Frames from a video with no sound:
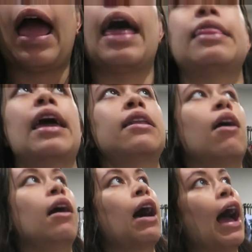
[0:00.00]
And then
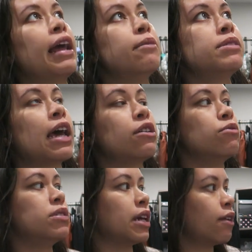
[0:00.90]
items that you
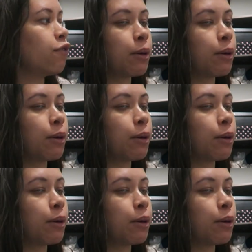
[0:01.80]
didn't